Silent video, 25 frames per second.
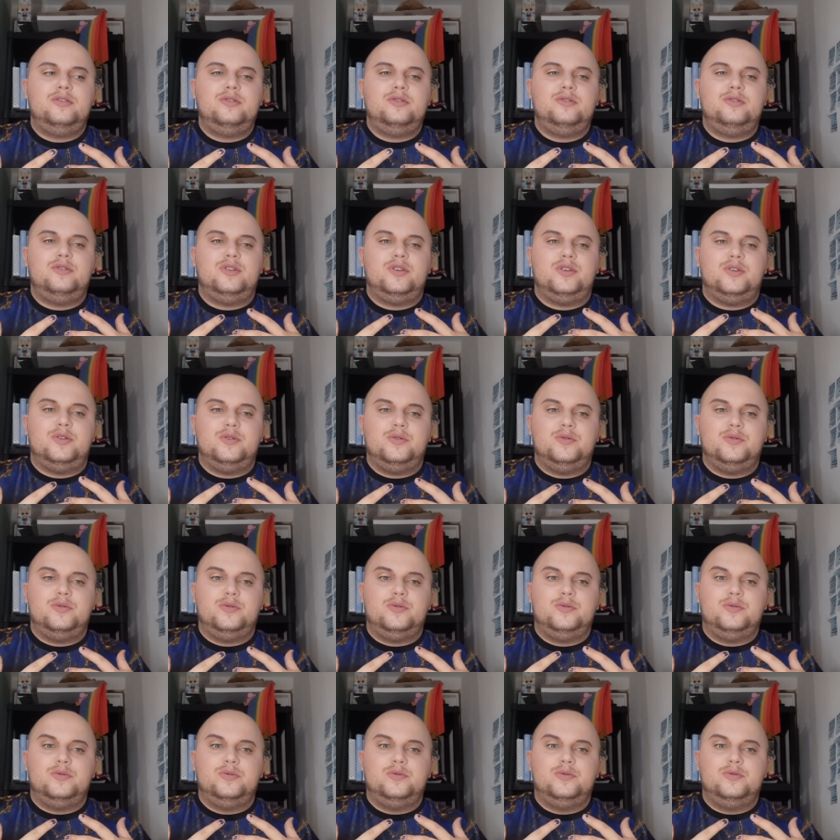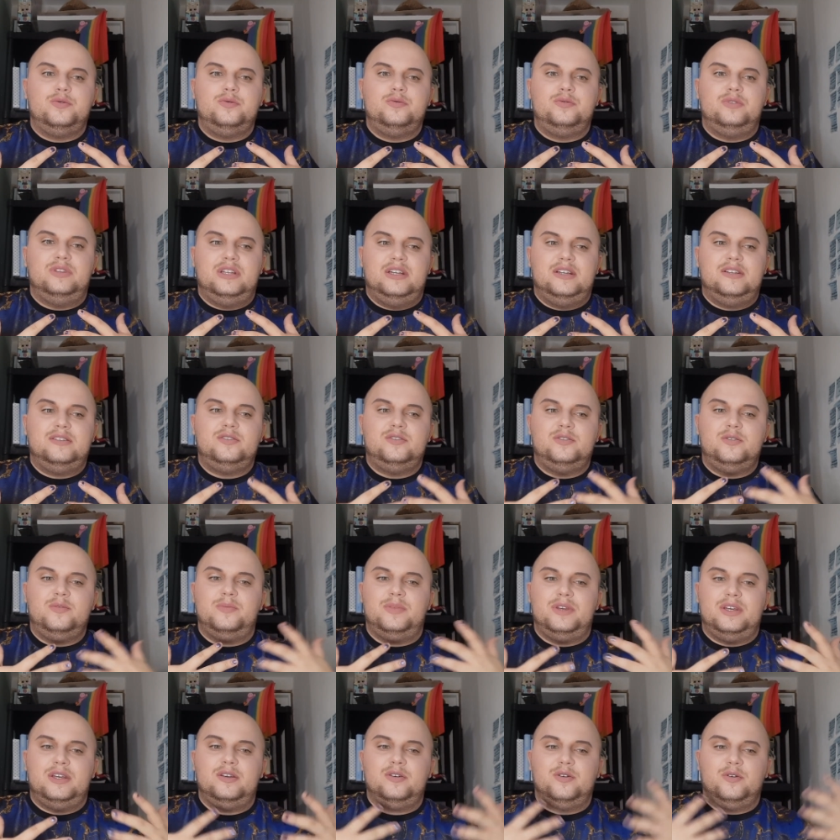you need to
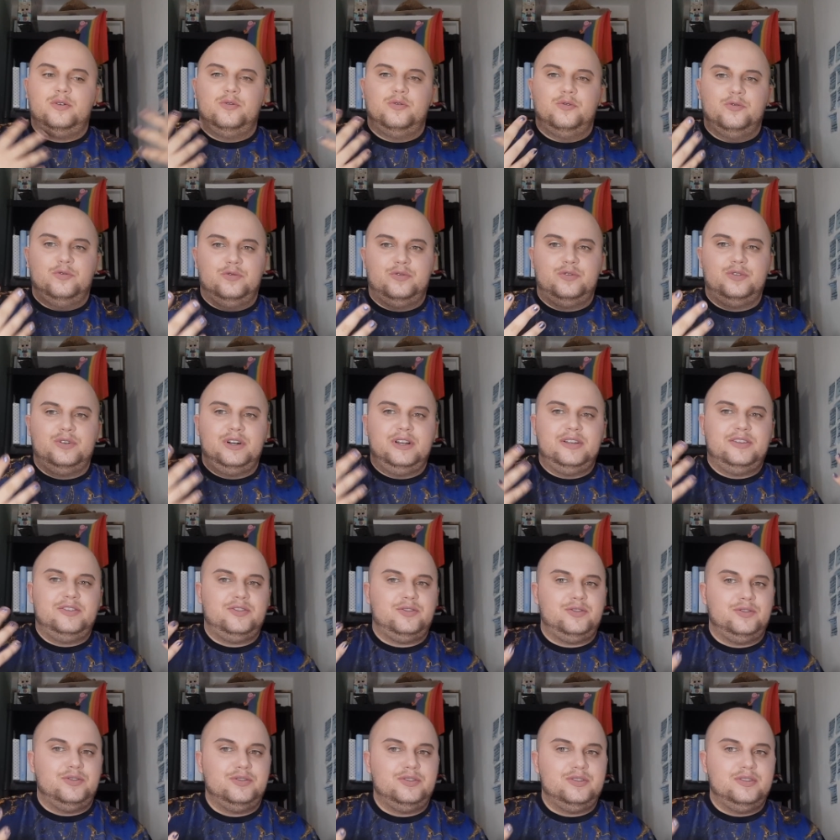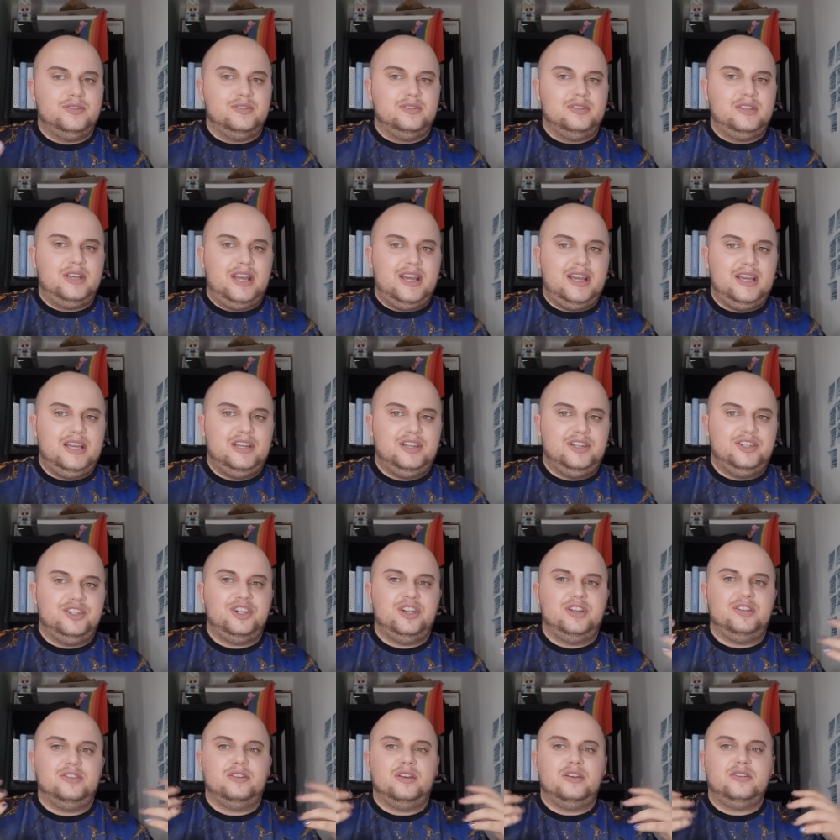be over a certain age
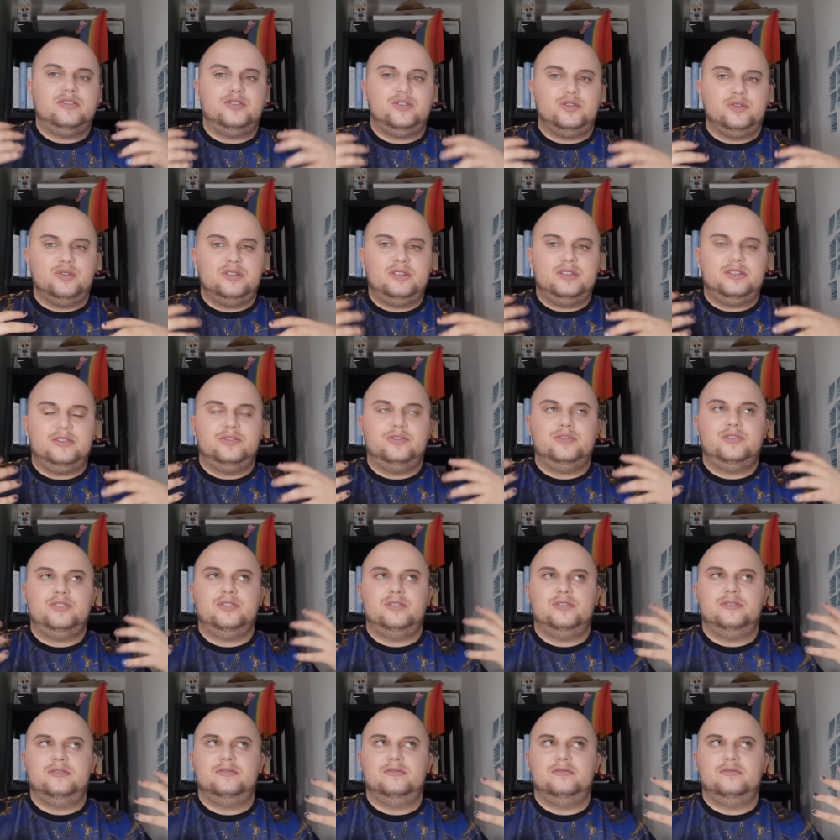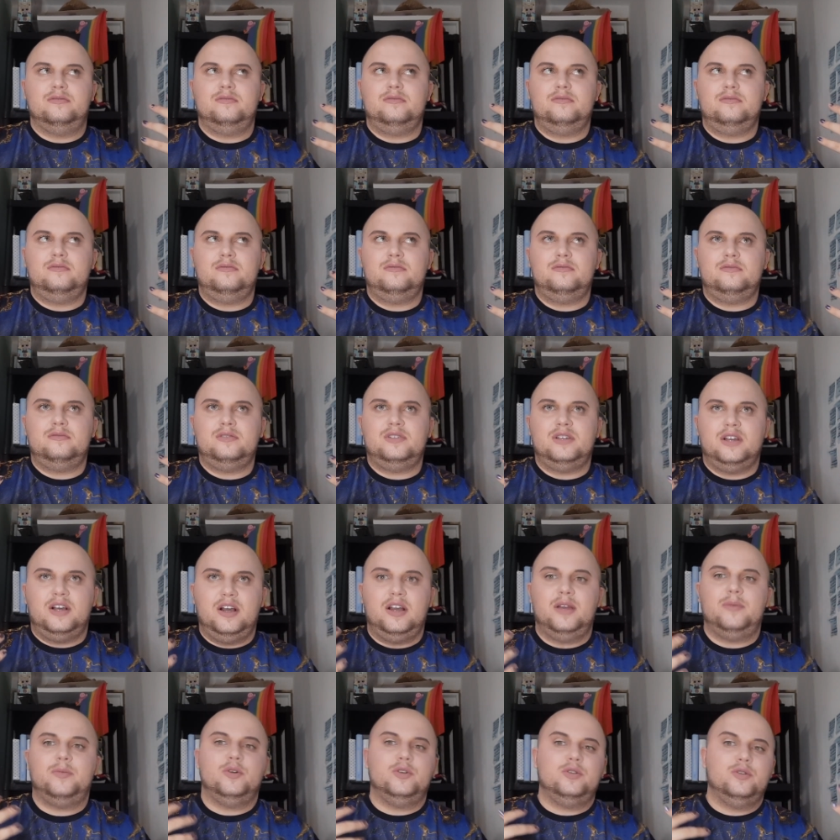and a certain
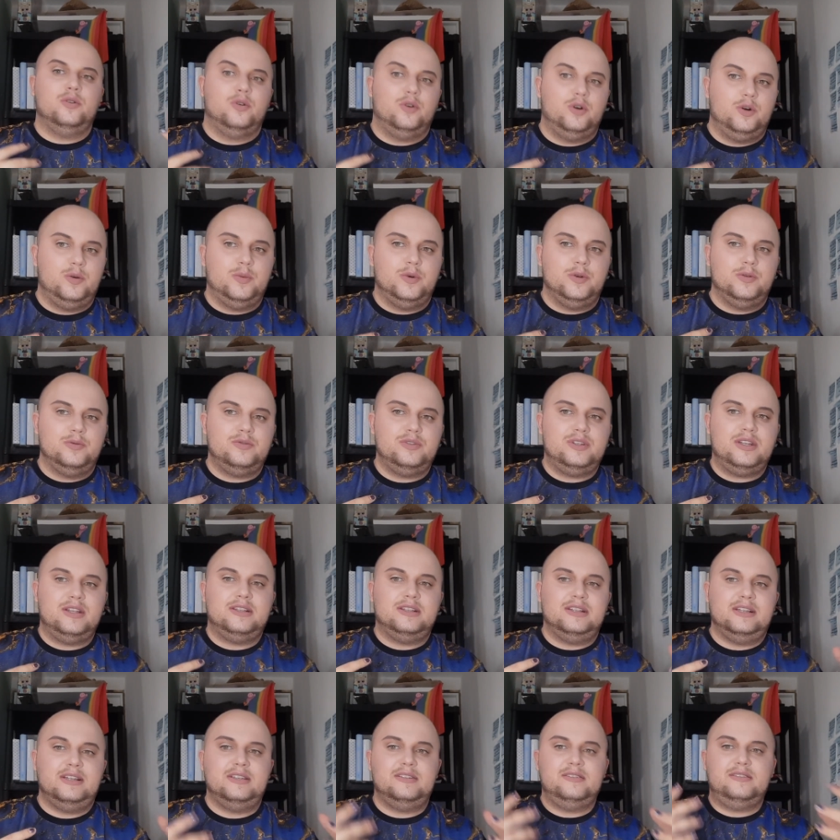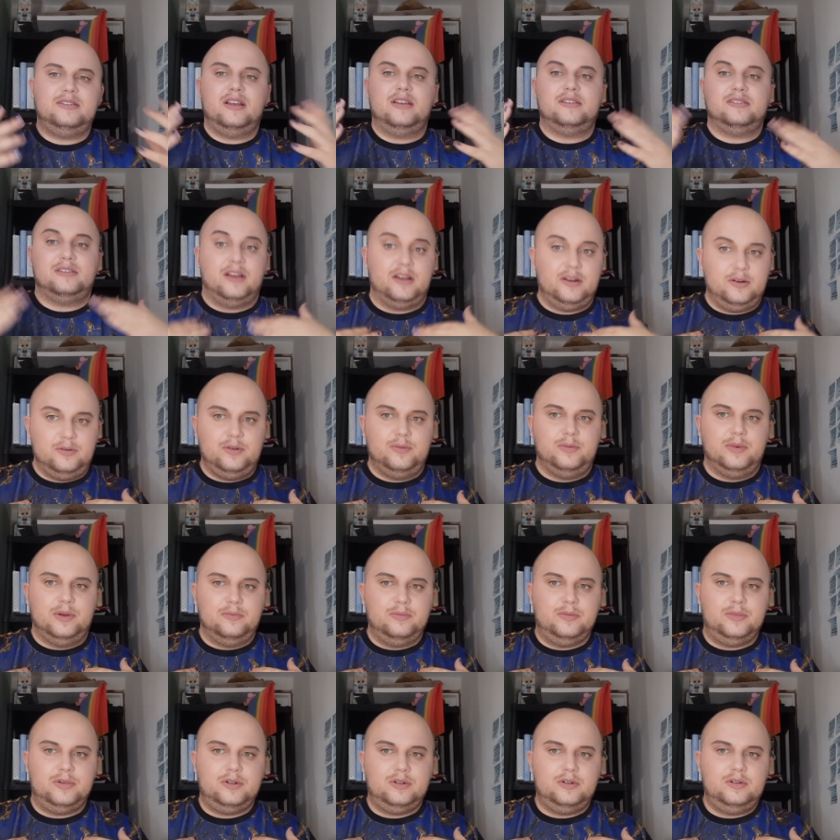time on hormones, at least as I
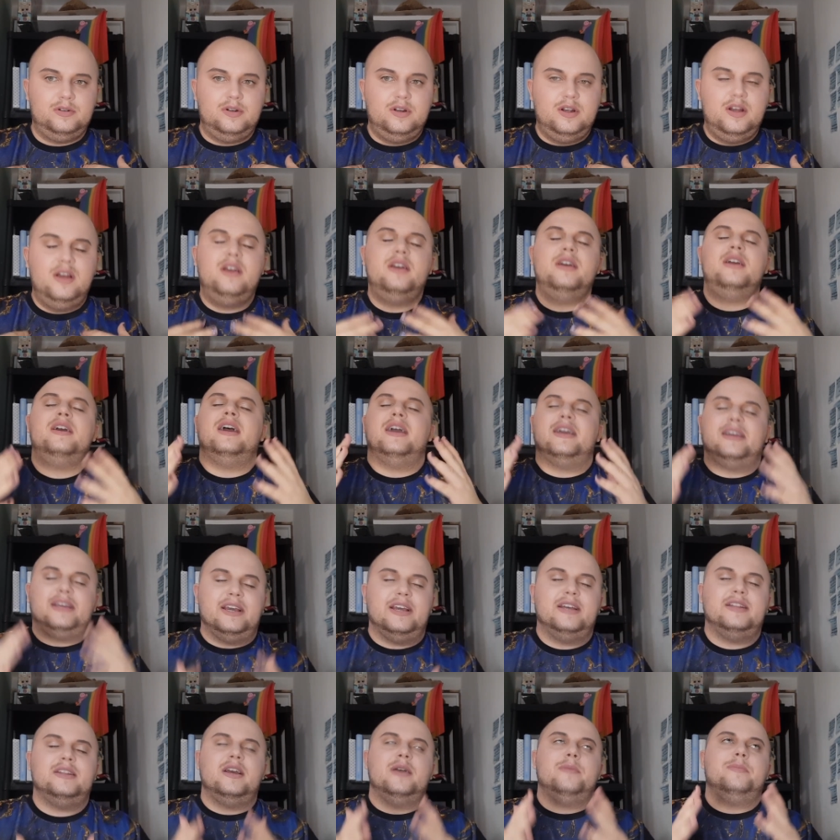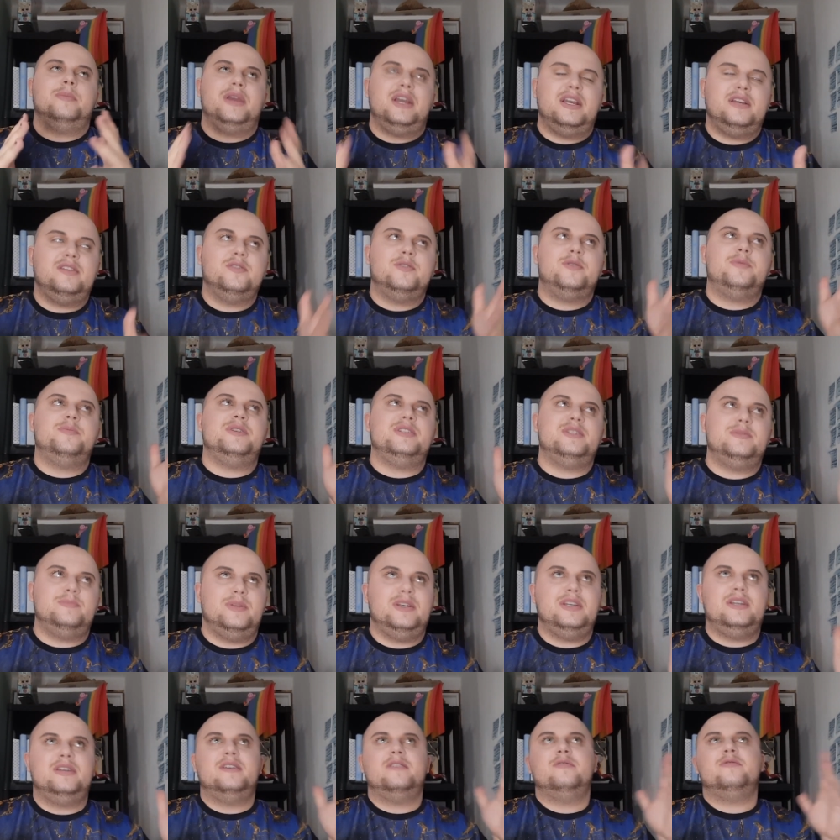remember. Again, I may not be
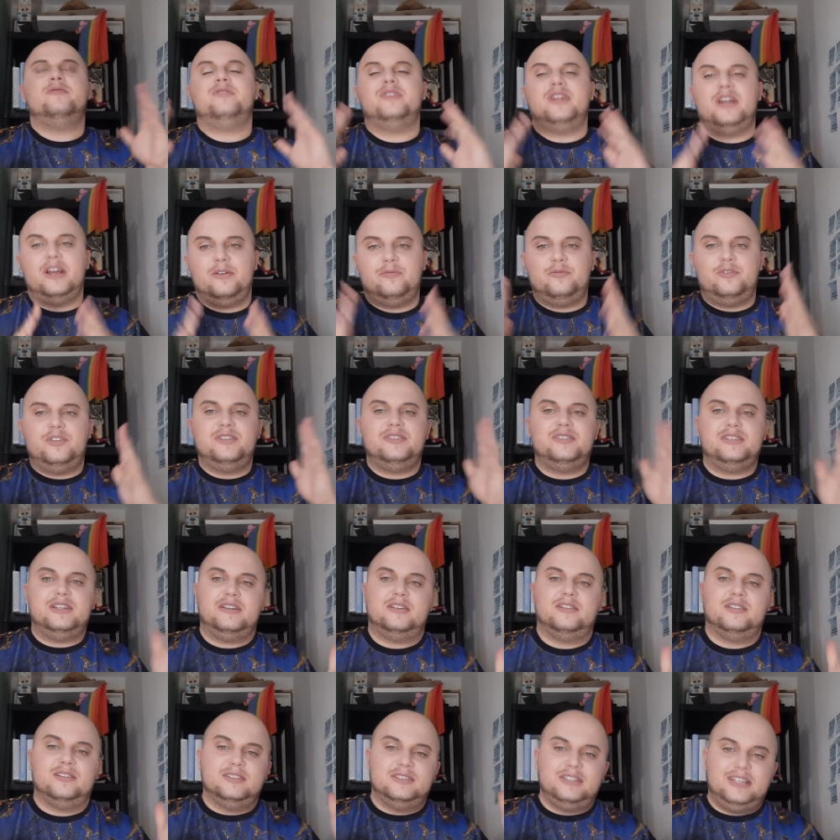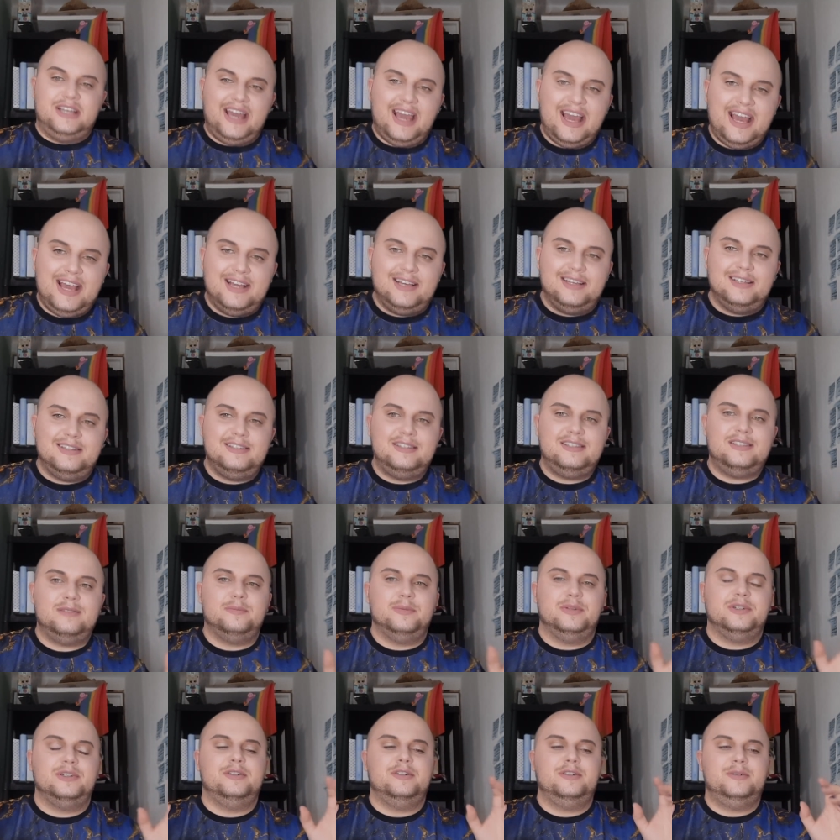speaking for every single case,
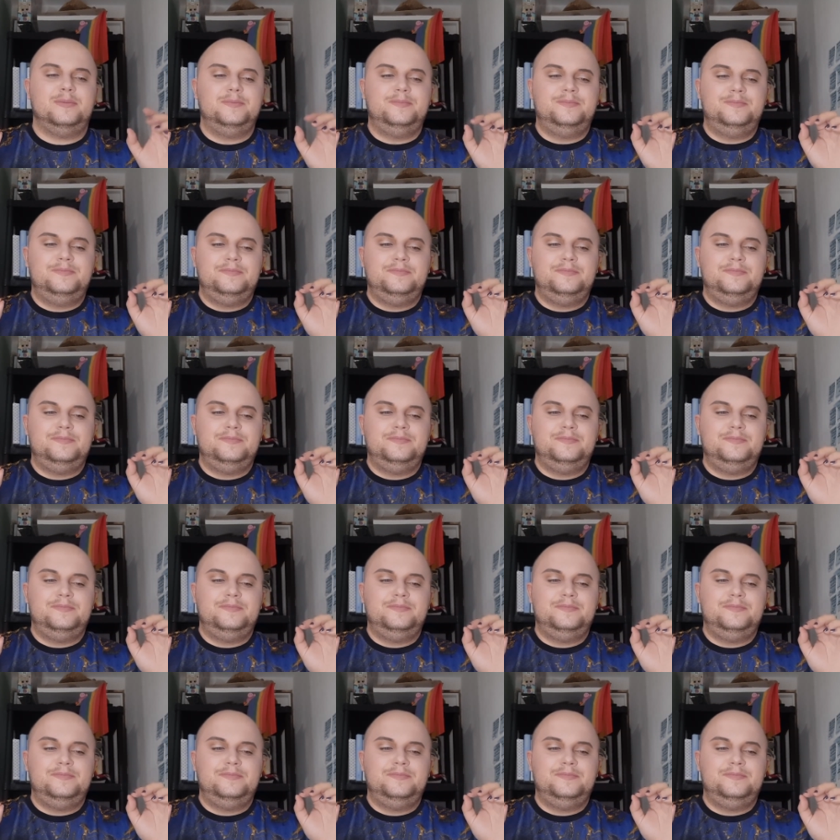but